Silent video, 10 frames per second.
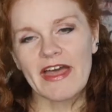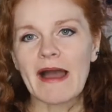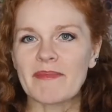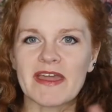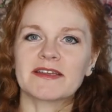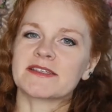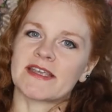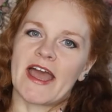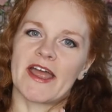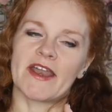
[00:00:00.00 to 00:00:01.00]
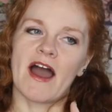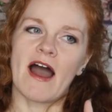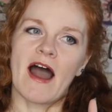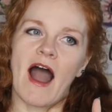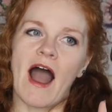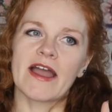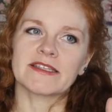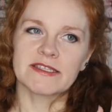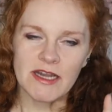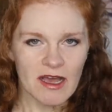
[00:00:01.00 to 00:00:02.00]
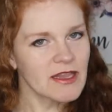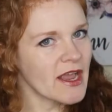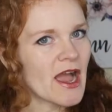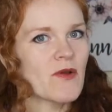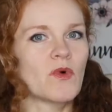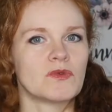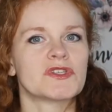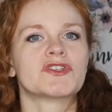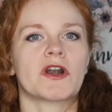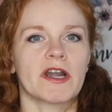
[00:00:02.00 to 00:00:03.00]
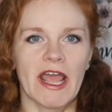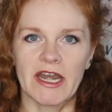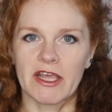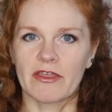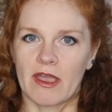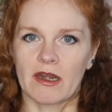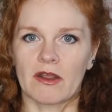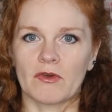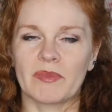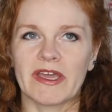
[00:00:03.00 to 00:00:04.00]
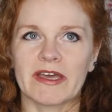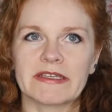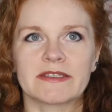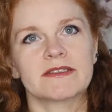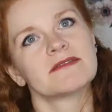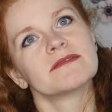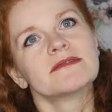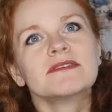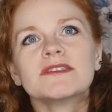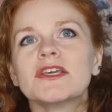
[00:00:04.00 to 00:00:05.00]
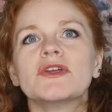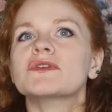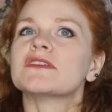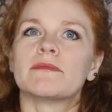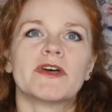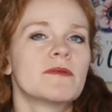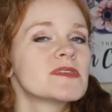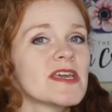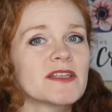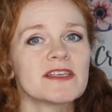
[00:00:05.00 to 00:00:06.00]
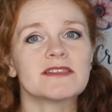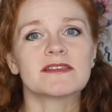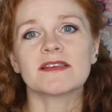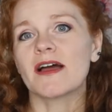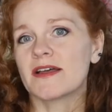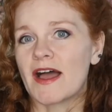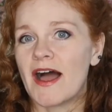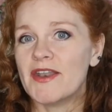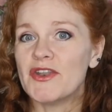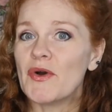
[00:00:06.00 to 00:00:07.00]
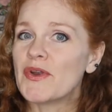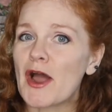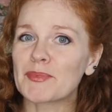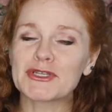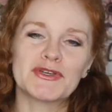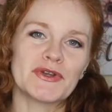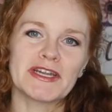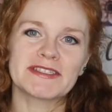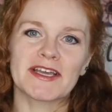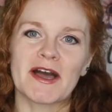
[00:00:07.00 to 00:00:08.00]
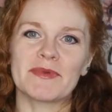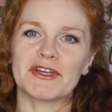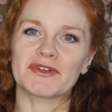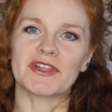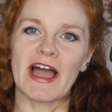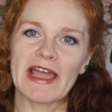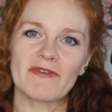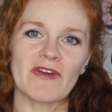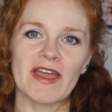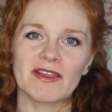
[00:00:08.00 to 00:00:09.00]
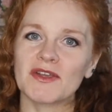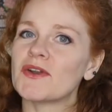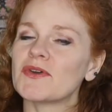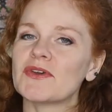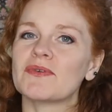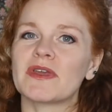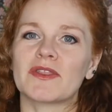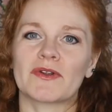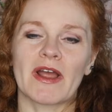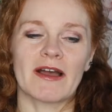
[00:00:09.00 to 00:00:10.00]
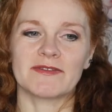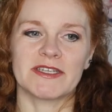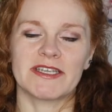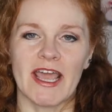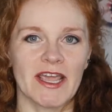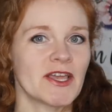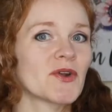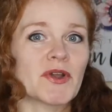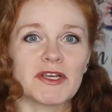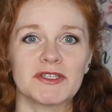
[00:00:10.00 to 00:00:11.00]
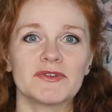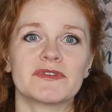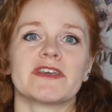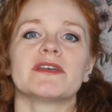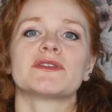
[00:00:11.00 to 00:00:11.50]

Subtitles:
That being said, it's not like I won't start anything new, because you sometimes get these unknown opportunities that come into your life, and you either have to take it or you lose it.